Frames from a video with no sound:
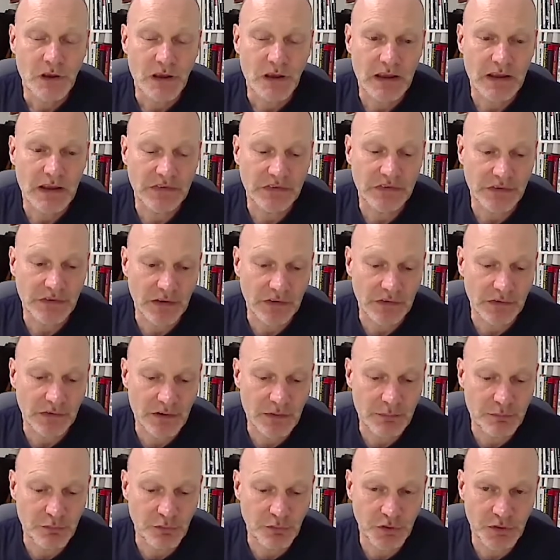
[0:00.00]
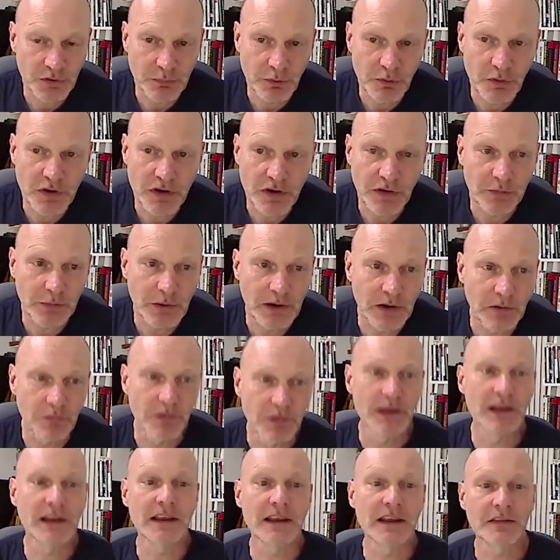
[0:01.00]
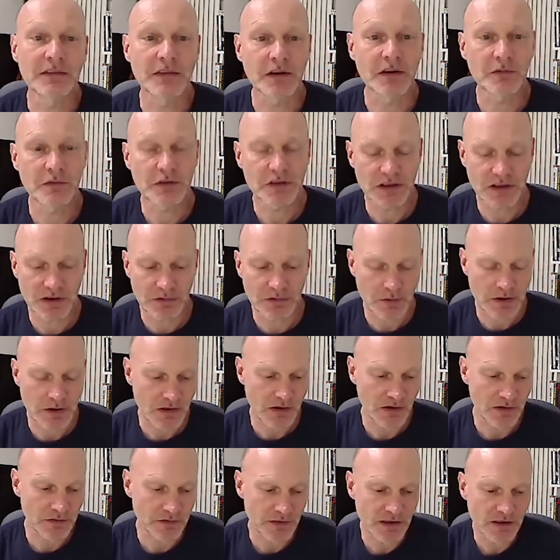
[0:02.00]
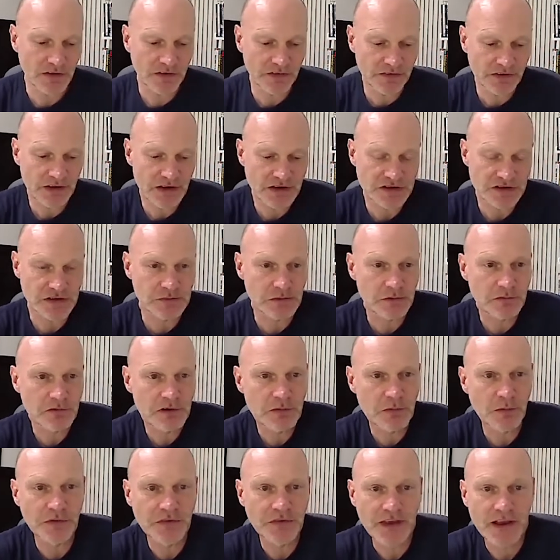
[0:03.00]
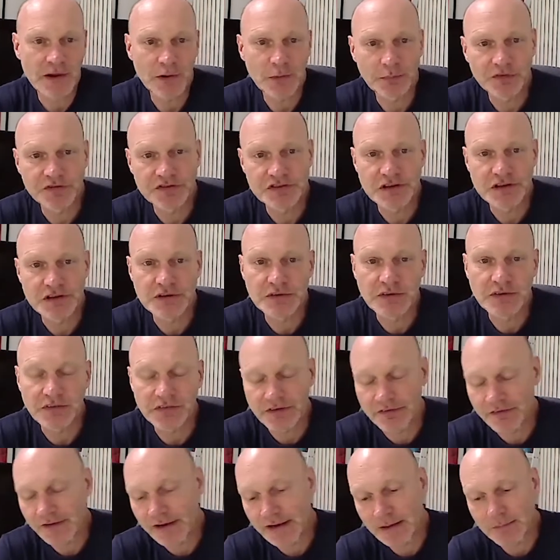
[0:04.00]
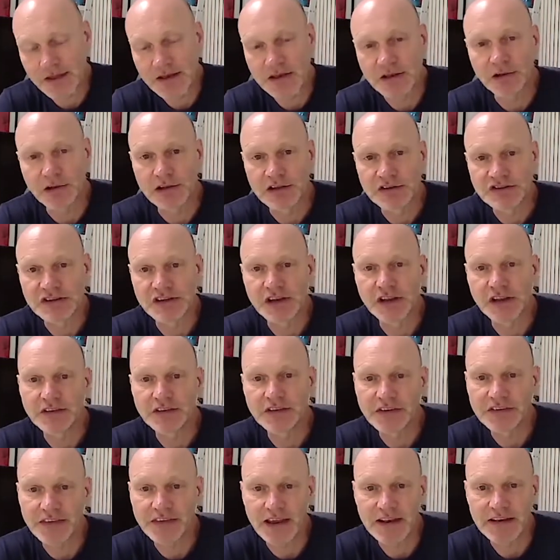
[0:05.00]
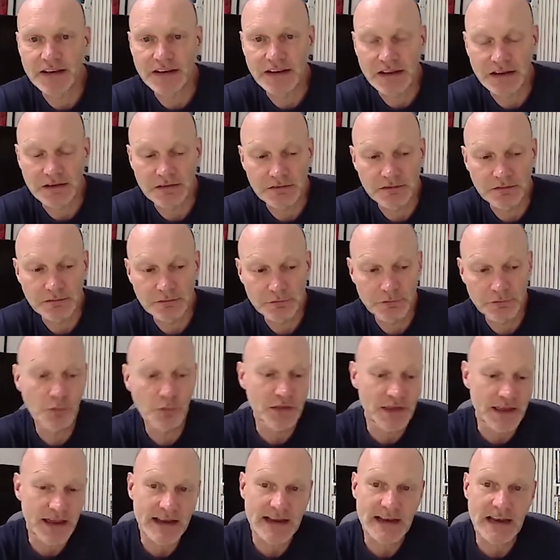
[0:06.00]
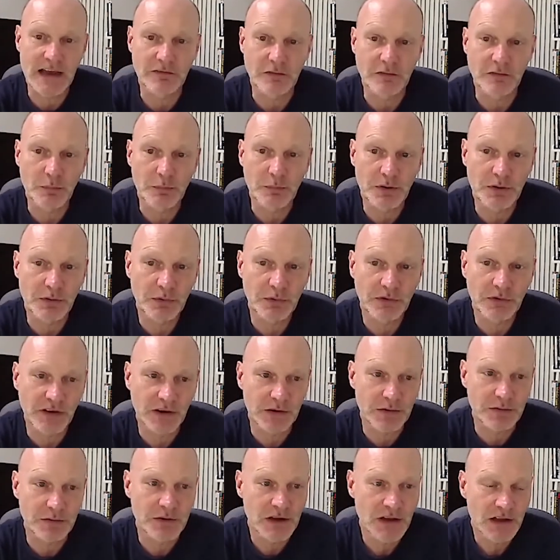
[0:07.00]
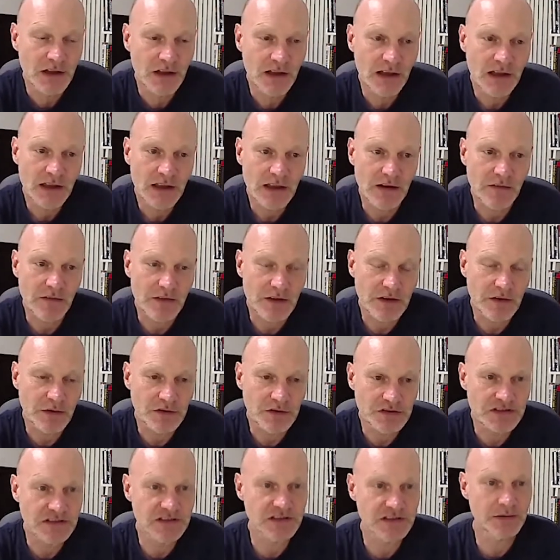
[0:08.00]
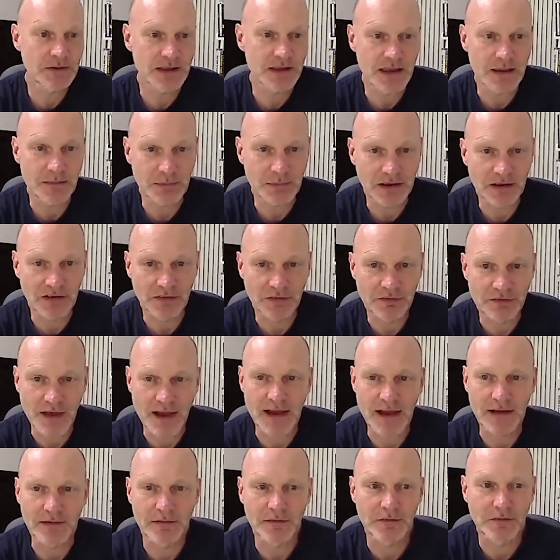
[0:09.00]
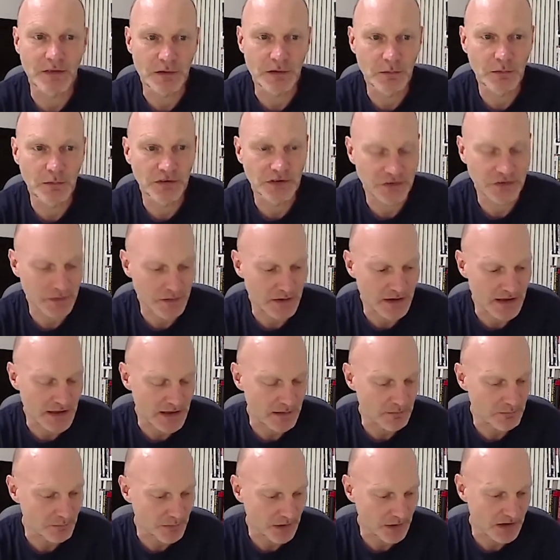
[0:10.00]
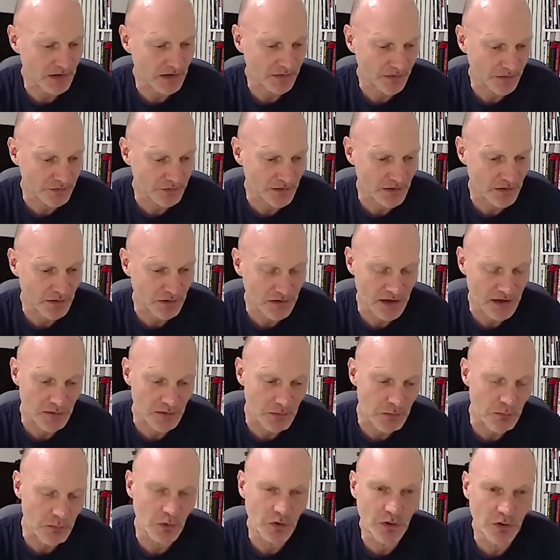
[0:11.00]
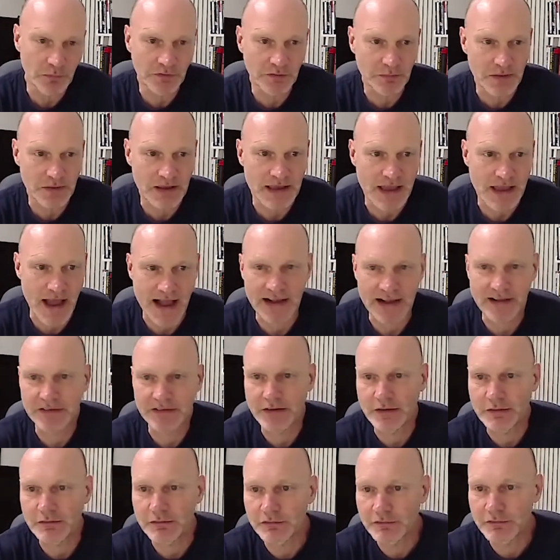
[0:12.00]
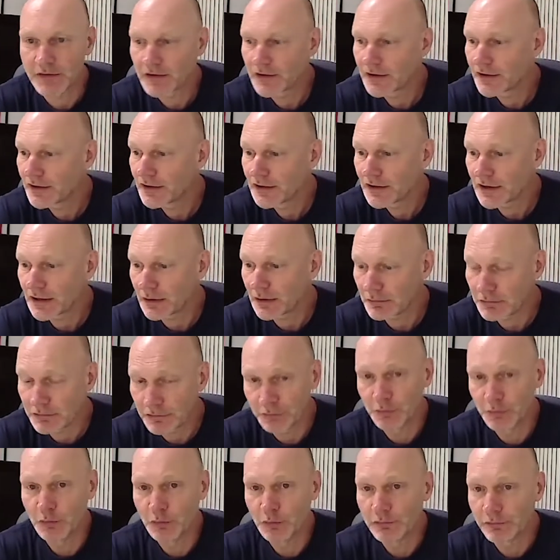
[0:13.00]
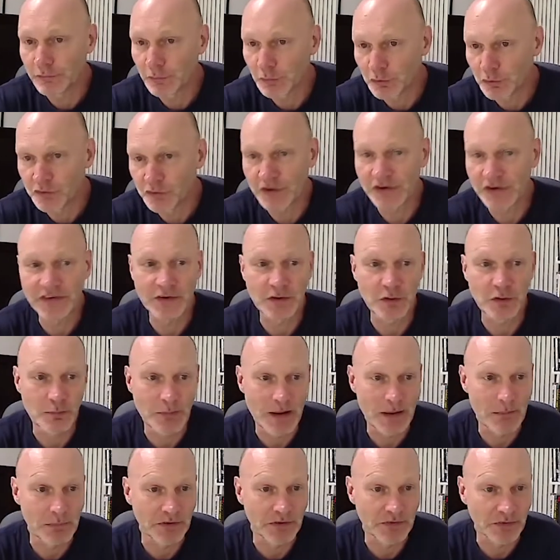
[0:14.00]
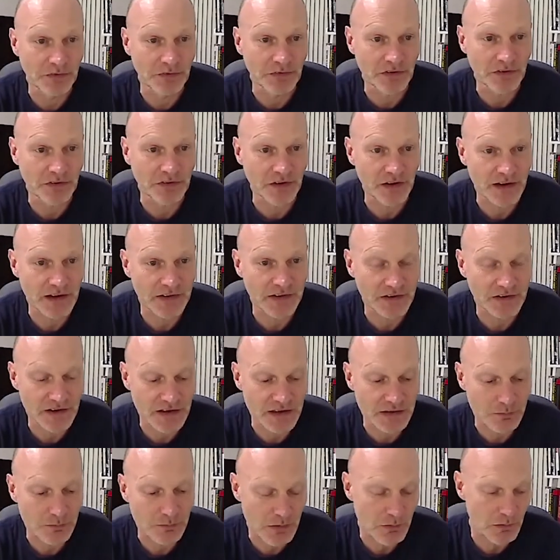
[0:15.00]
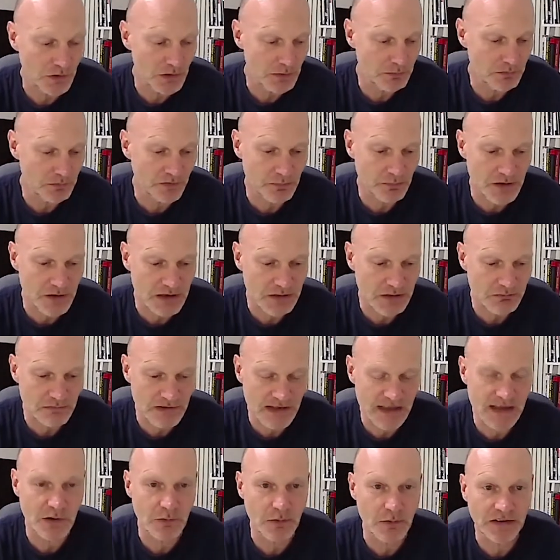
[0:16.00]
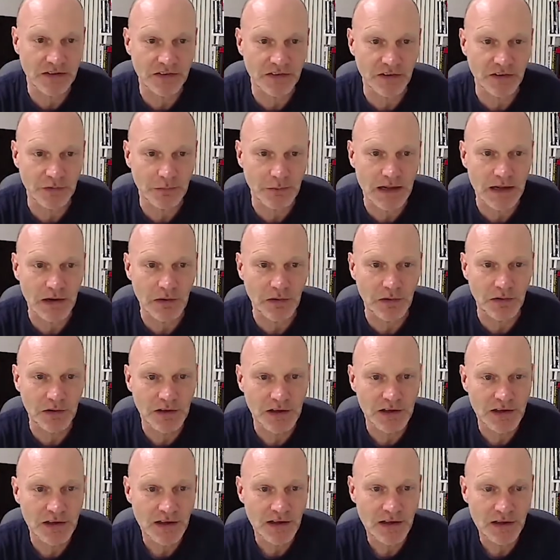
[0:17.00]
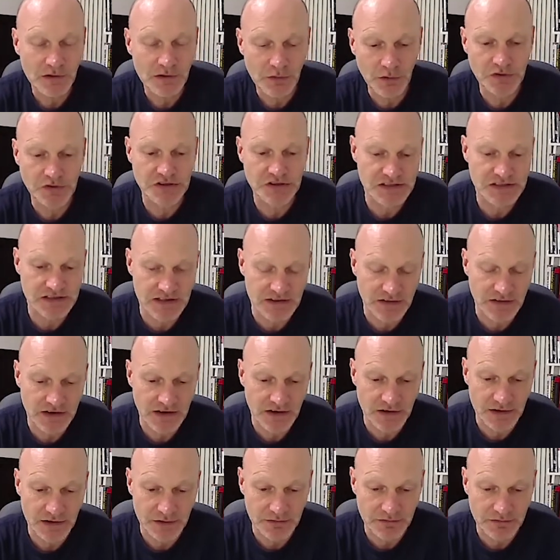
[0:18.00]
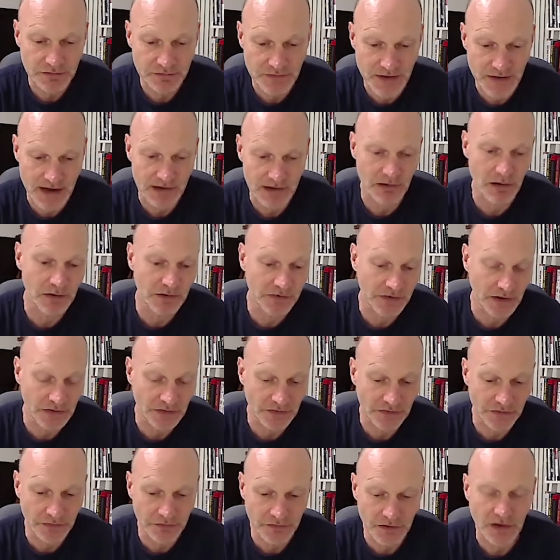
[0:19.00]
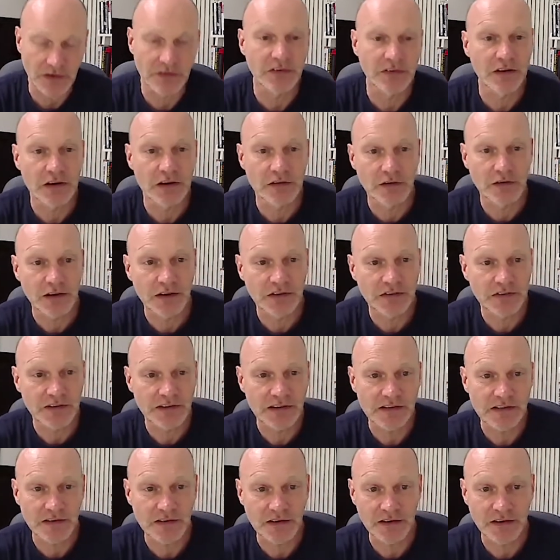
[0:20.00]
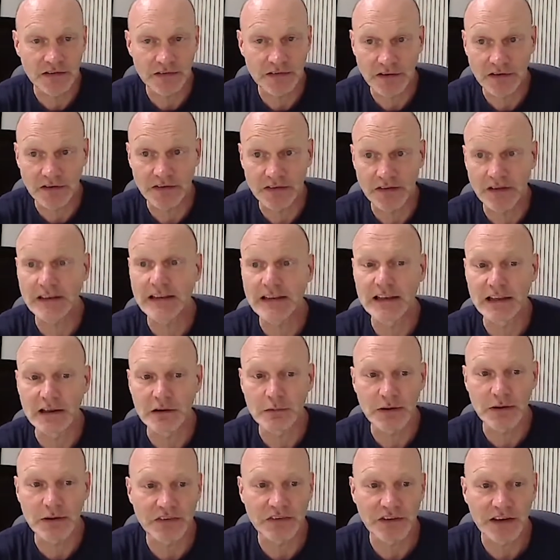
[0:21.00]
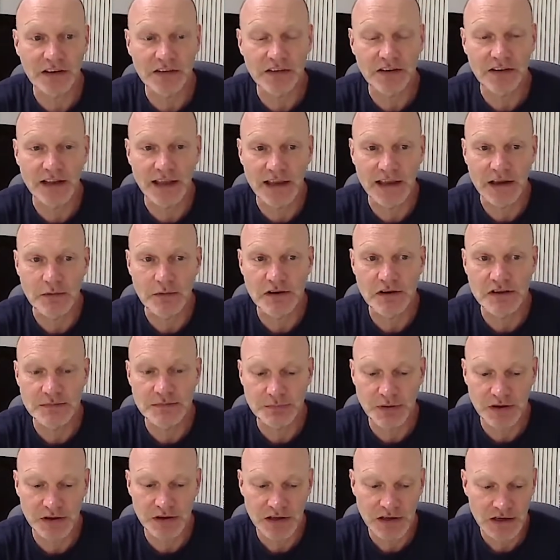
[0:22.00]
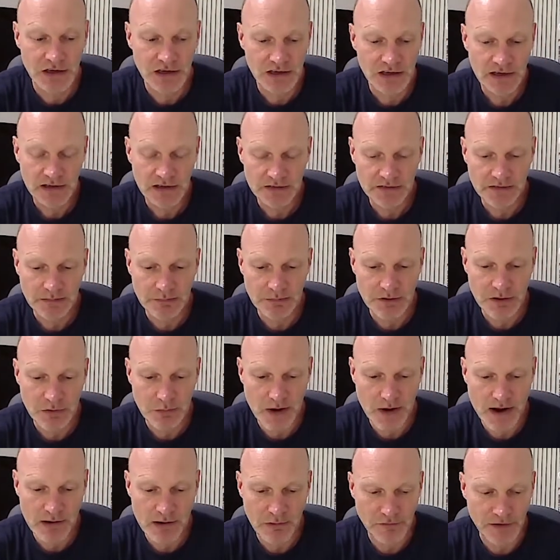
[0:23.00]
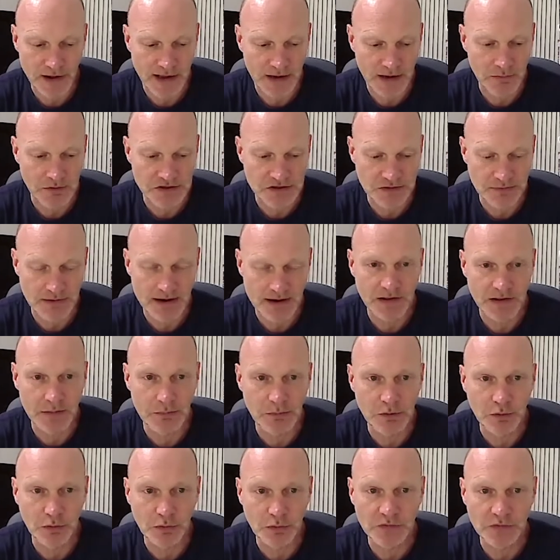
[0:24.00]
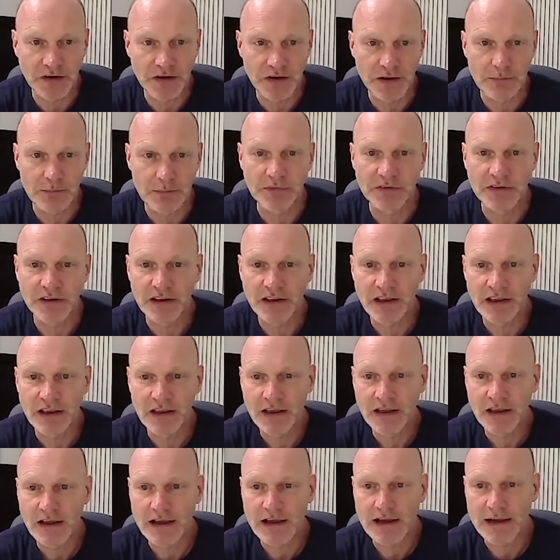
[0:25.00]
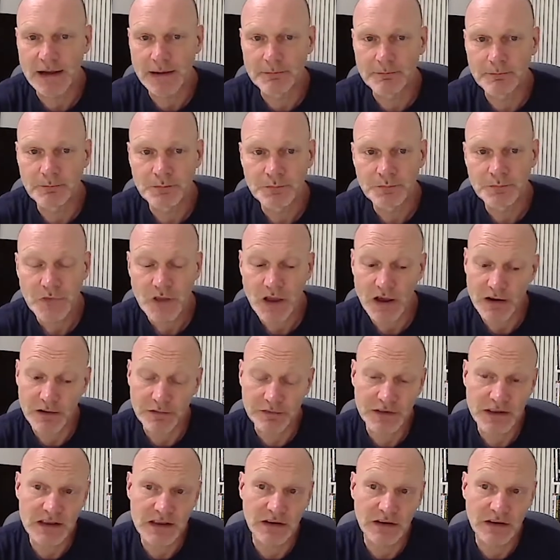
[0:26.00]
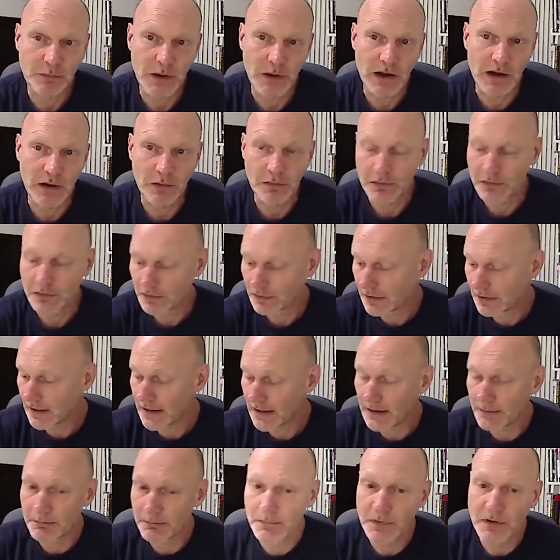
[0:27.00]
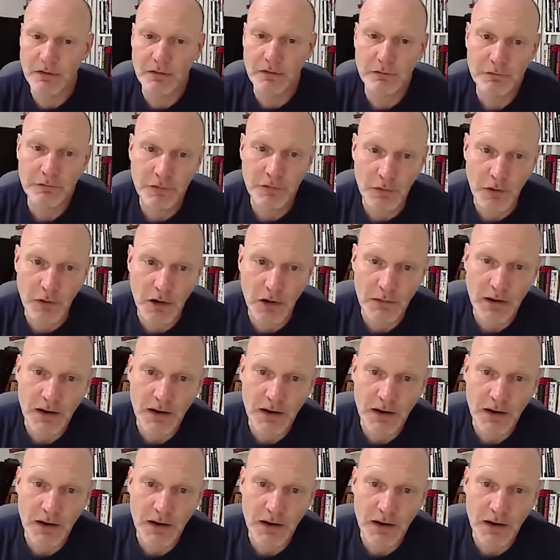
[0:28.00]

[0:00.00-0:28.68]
is a sort of broader point as well, really, that, I think as teachers, we really want to help students develop their knowledge and understanding for the A-level, but also, they're not just doing it because of that. They're also doing it because I think, we want them to be active, thoughtful, critical members of society. We want them to be linguists as well, not just in the kind of narrow sense of going to university to study linguistics and language, but to be aware of language around them at all times. And I think as well, for our